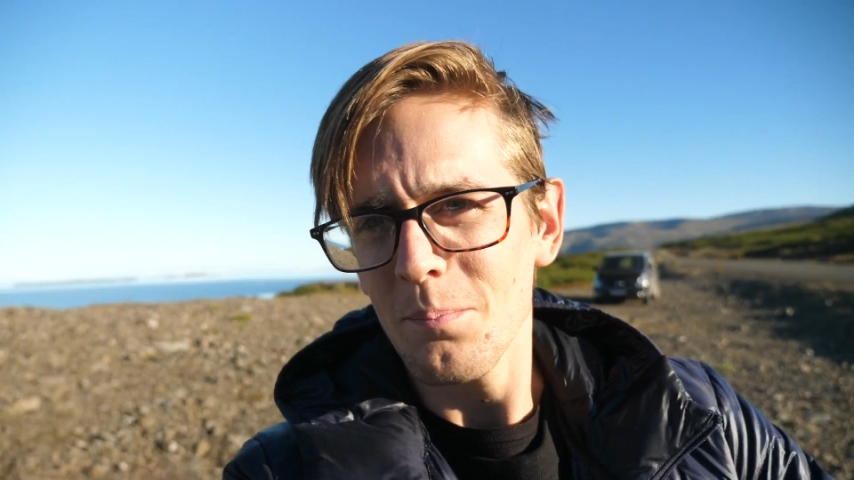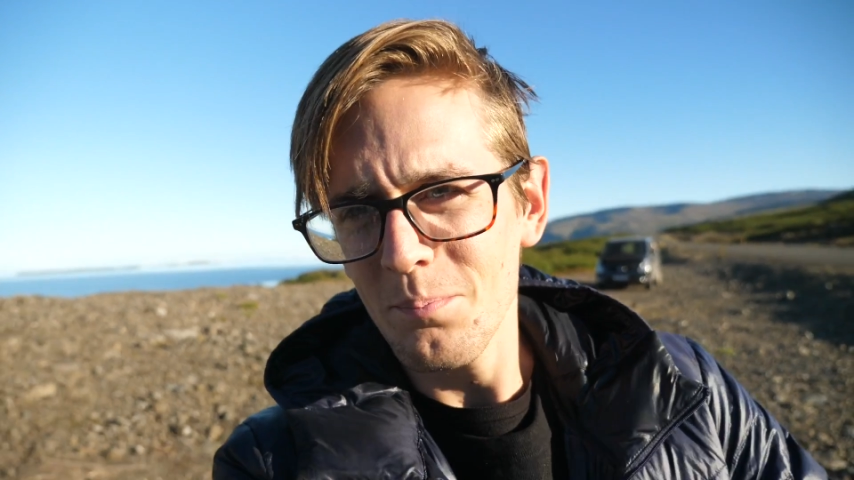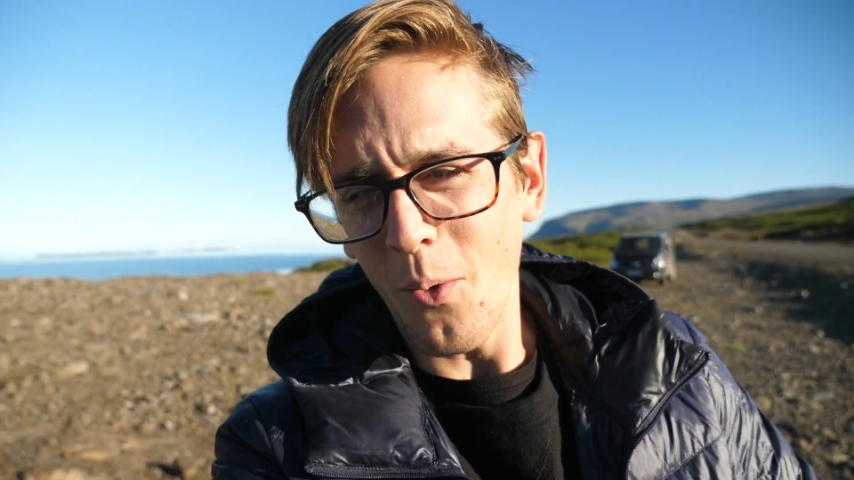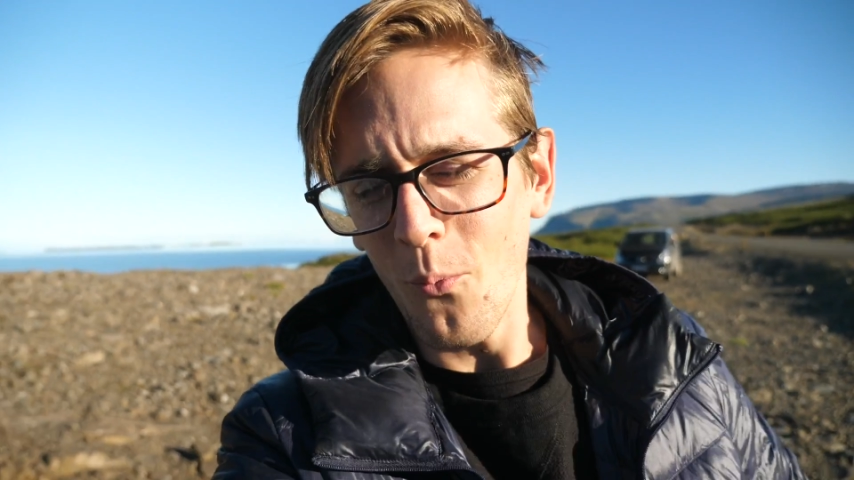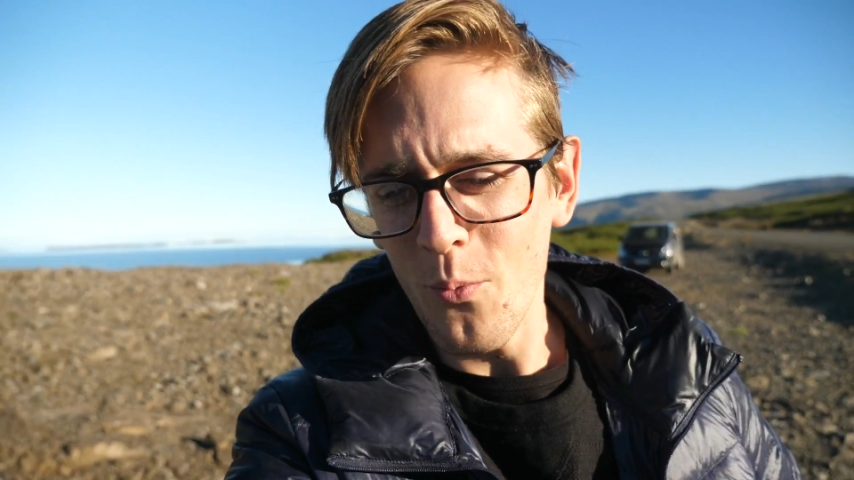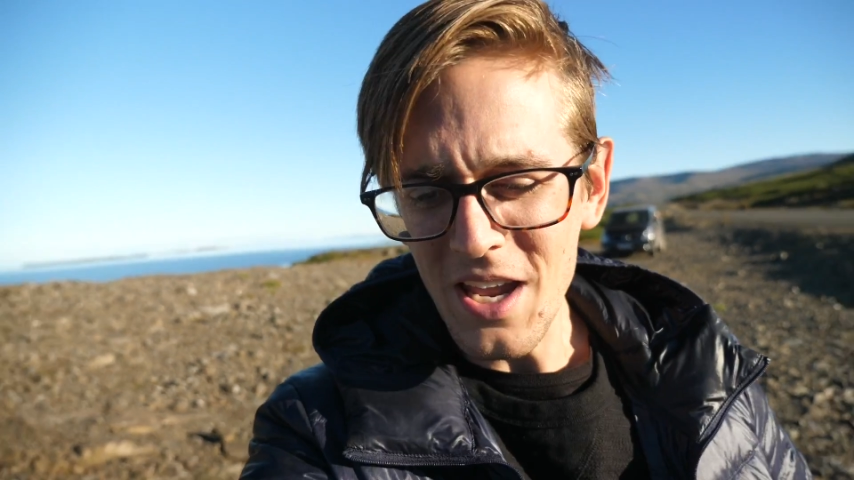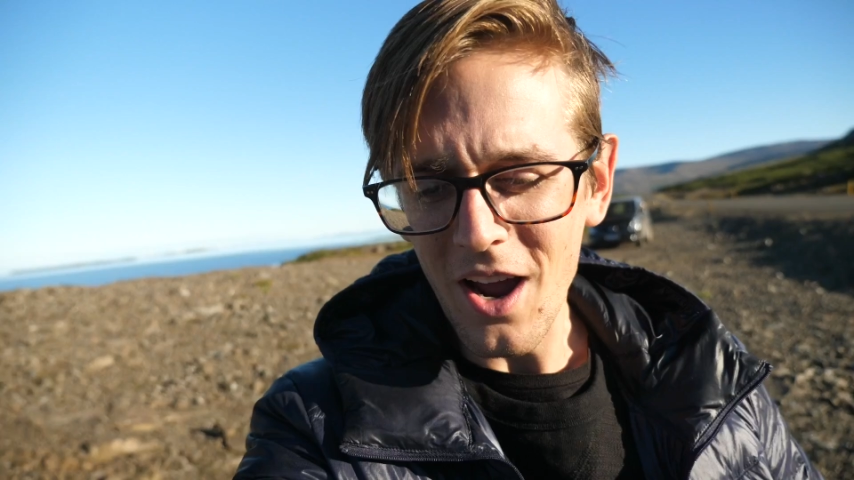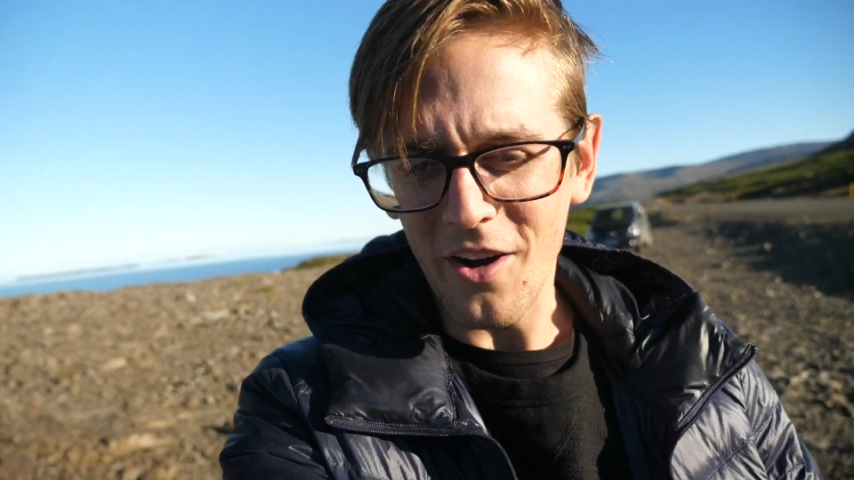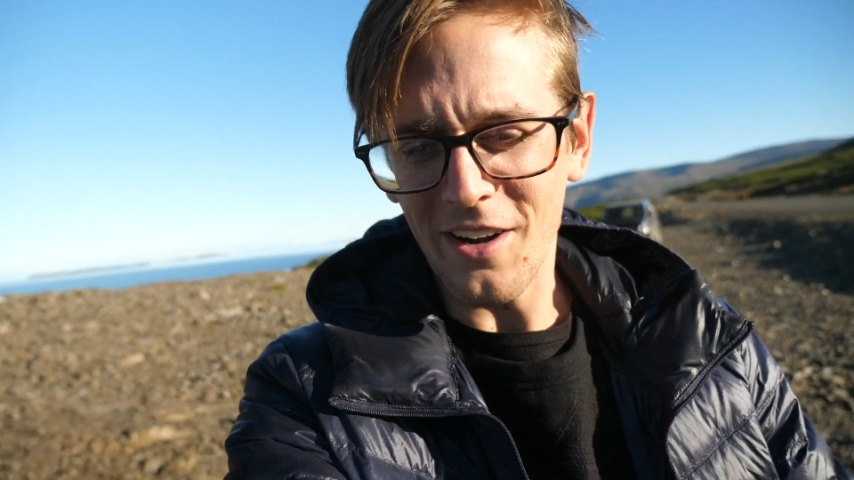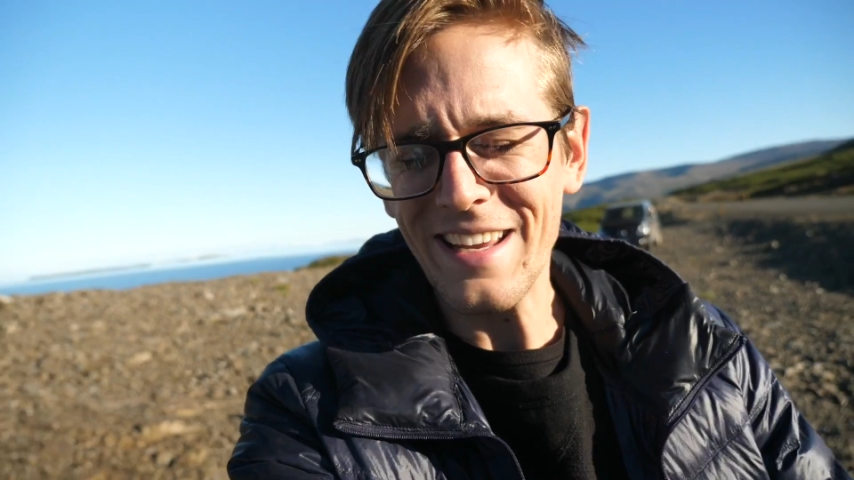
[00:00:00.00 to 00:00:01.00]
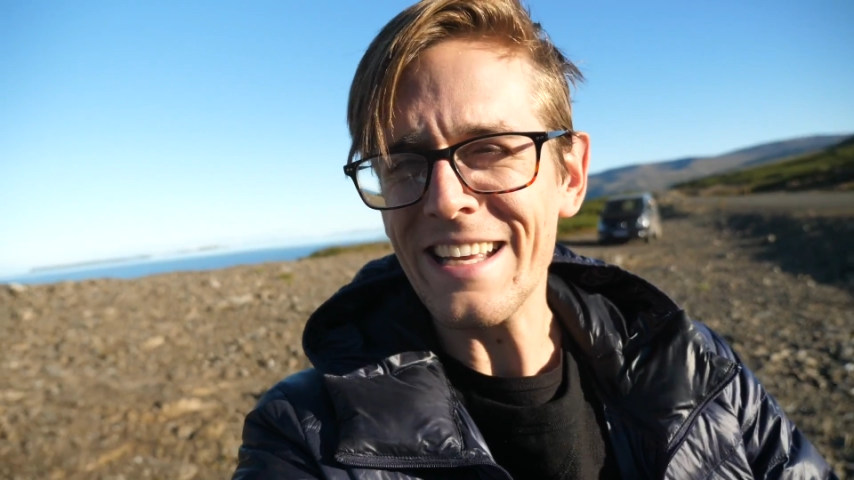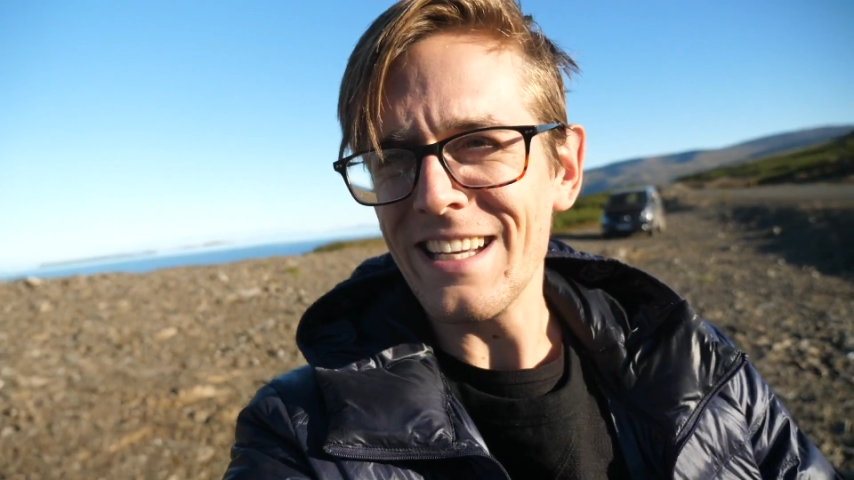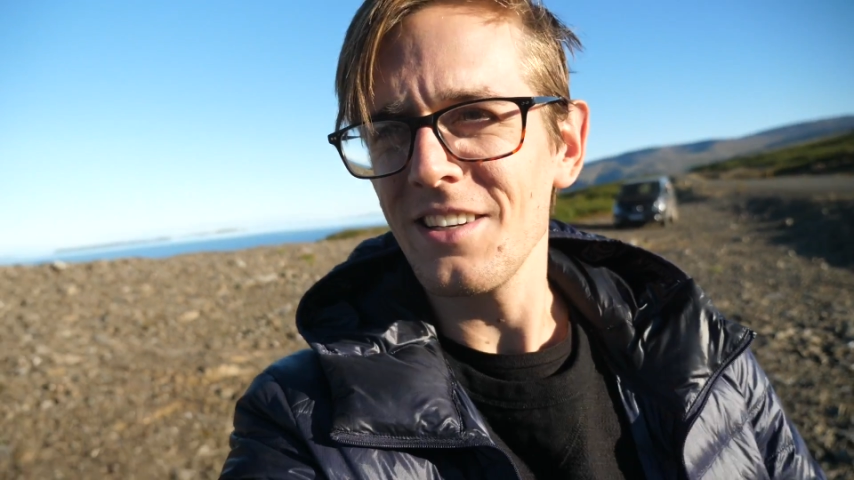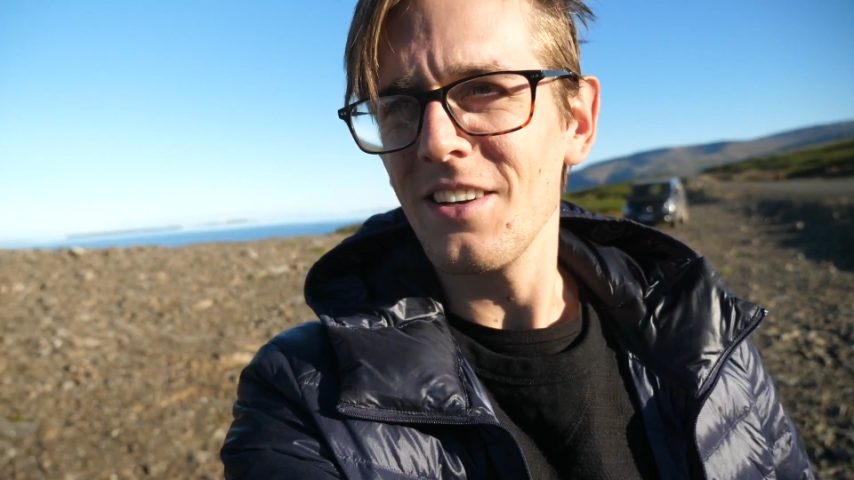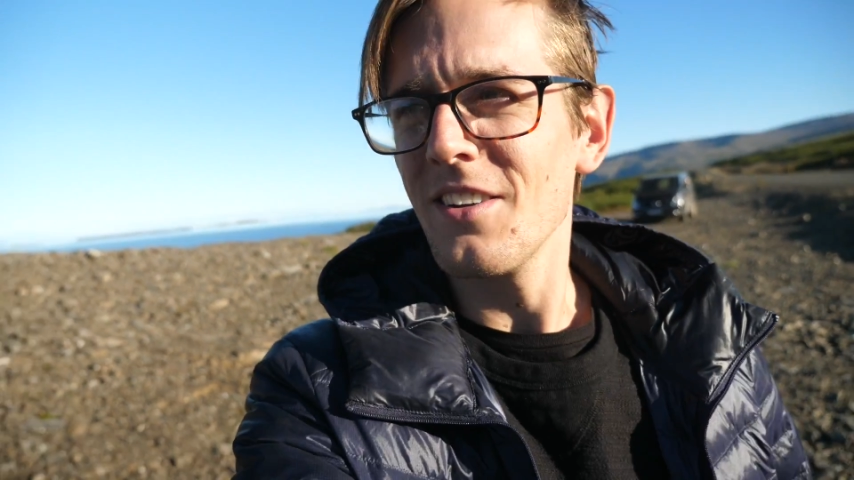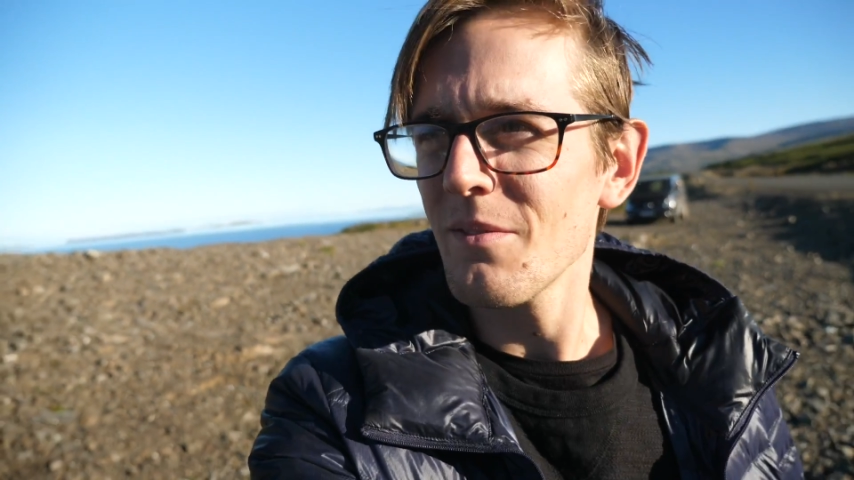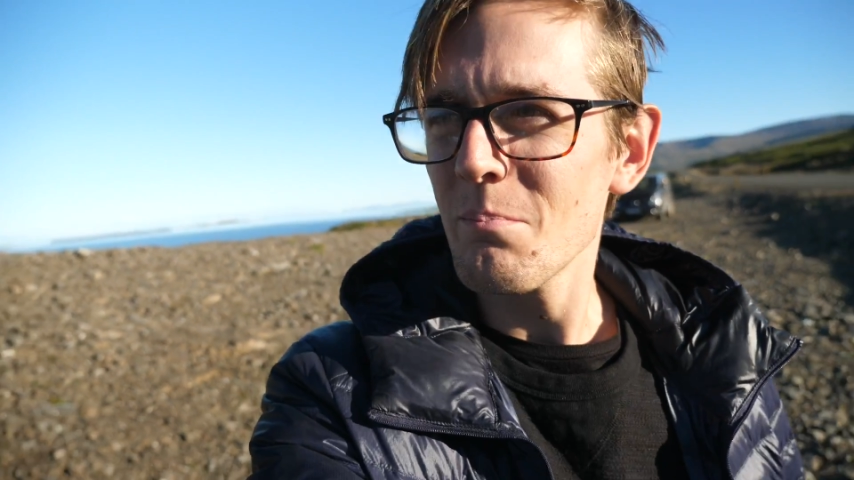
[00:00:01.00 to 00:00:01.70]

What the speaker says: But we are getting